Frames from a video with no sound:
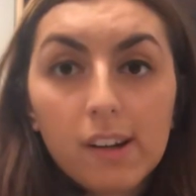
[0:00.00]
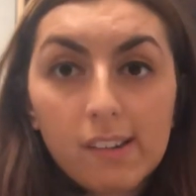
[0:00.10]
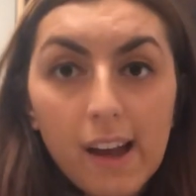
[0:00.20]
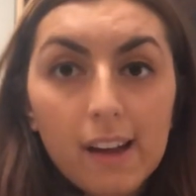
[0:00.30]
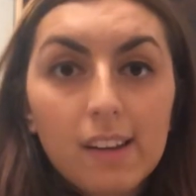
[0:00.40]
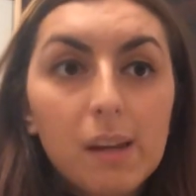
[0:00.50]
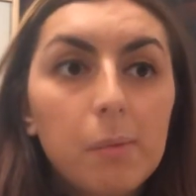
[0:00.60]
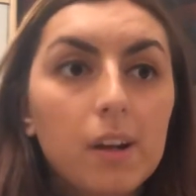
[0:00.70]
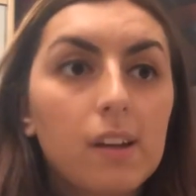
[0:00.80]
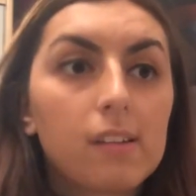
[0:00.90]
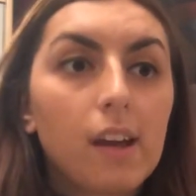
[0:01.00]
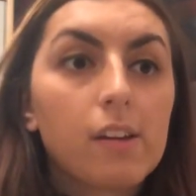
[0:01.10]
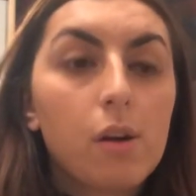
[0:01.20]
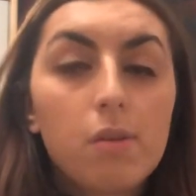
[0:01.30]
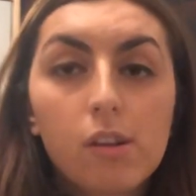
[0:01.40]
exactly because I
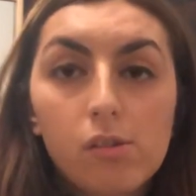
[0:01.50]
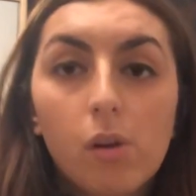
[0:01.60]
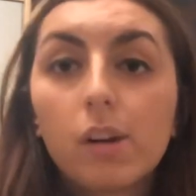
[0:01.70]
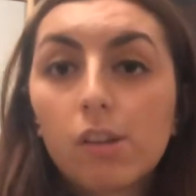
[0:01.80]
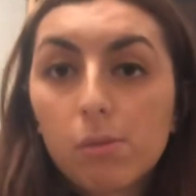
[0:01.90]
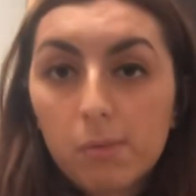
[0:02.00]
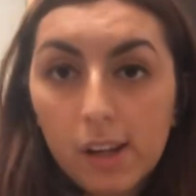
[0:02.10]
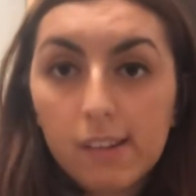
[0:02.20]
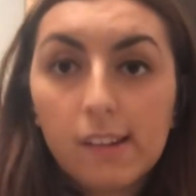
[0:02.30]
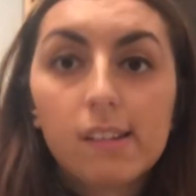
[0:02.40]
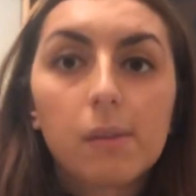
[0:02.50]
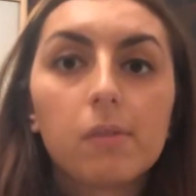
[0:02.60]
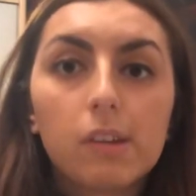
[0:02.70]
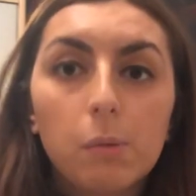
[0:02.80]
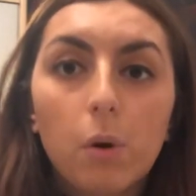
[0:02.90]
know the song is from
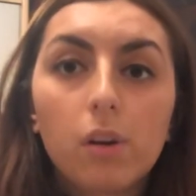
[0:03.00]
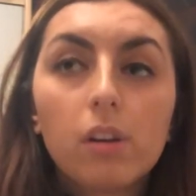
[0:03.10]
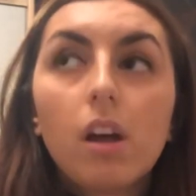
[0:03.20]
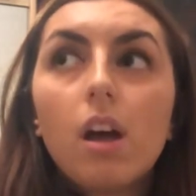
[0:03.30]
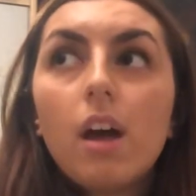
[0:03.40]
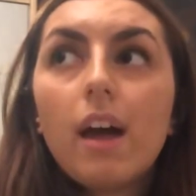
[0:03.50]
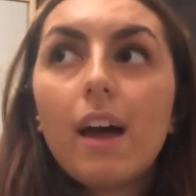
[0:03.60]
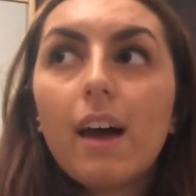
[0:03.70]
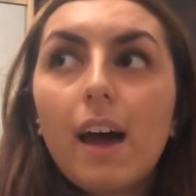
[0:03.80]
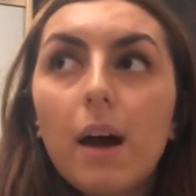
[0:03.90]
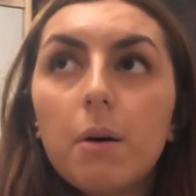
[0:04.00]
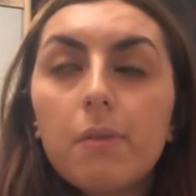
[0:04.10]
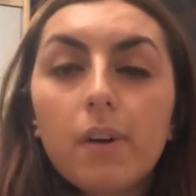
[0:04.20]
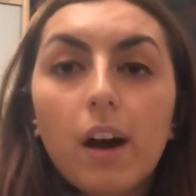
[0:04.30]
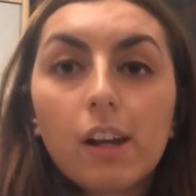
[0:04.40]
1971,
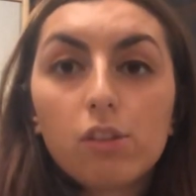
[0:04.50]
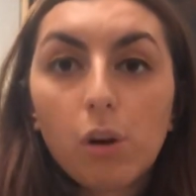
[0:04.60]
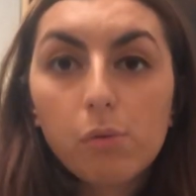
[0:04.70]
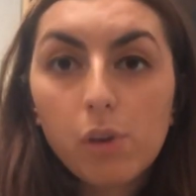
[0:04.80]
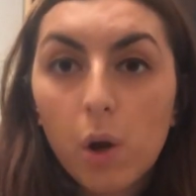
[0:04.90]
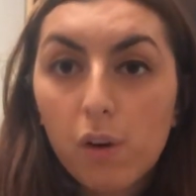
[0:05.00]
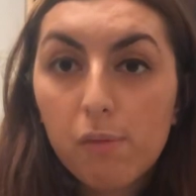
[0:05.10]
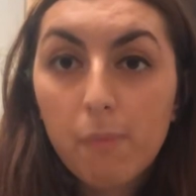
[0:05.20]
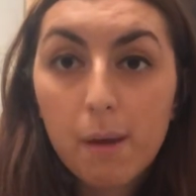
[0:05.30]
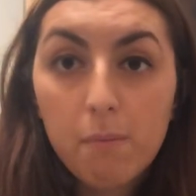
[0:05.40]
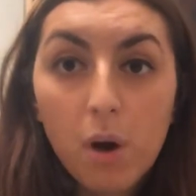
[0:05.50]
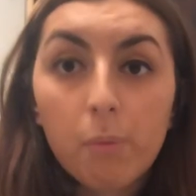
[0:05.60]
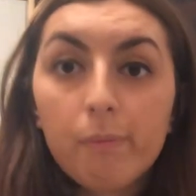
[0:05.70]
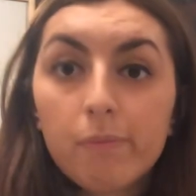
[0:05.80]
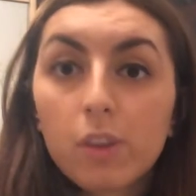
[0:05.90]
however I don't know if my
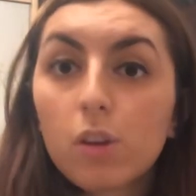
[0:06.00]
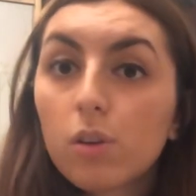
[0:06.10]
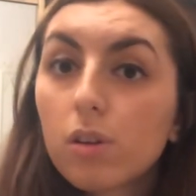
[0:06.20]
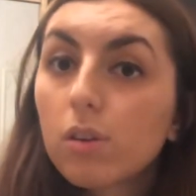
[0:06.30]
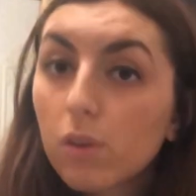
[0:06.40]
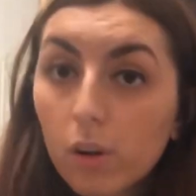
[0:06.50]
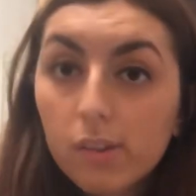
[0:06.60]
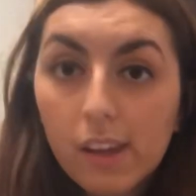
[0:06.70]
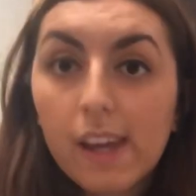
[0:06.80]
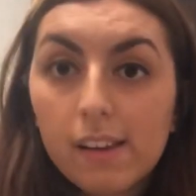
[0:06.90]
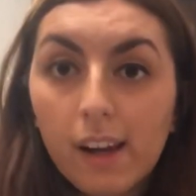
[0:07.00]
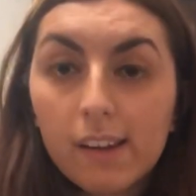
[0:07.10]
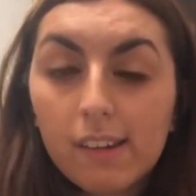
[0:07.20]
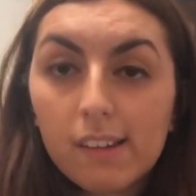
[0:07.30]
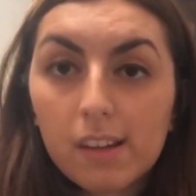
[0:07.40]
mum got it in
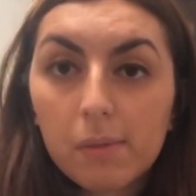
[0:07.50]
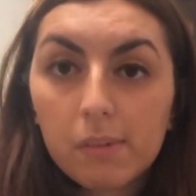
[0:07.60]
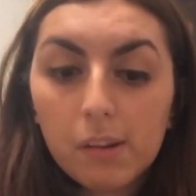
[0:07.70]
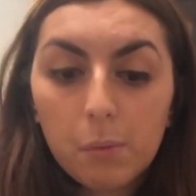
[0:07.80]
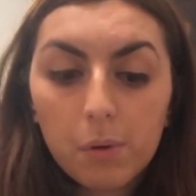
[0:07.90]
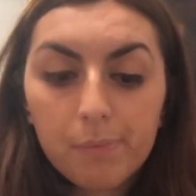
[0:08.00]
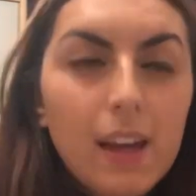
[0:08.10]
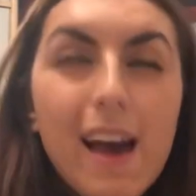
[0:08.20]
1971.